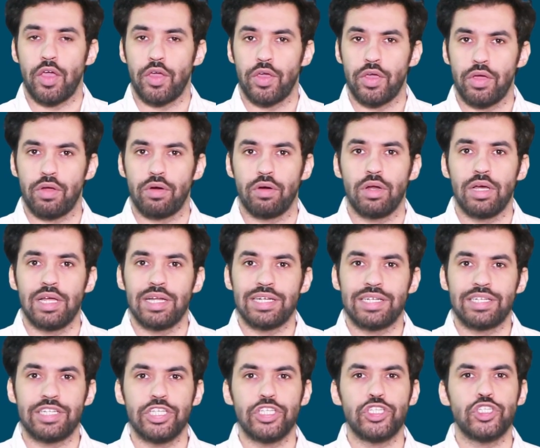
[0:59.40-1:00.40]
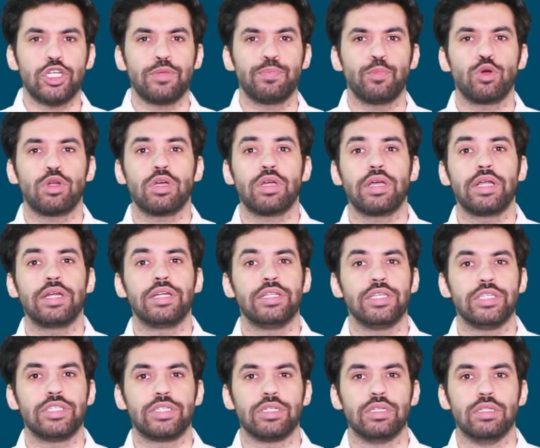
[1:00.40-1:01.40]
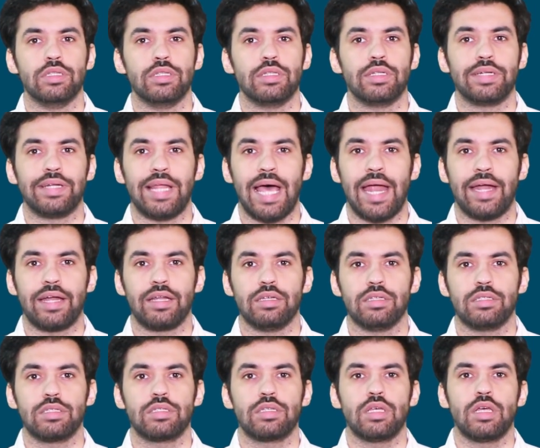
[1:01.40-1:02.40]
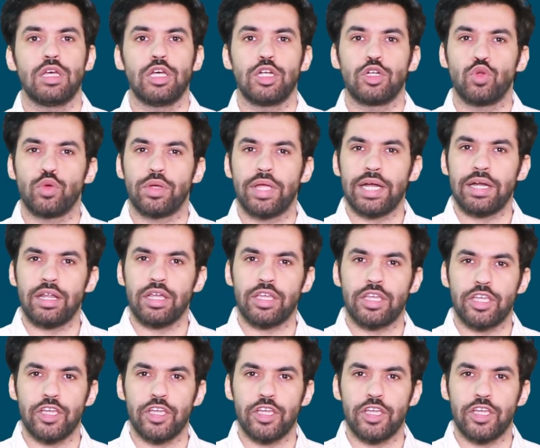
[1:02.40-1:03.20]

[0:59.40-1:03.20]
Here, teacher put a condition, that is, to get a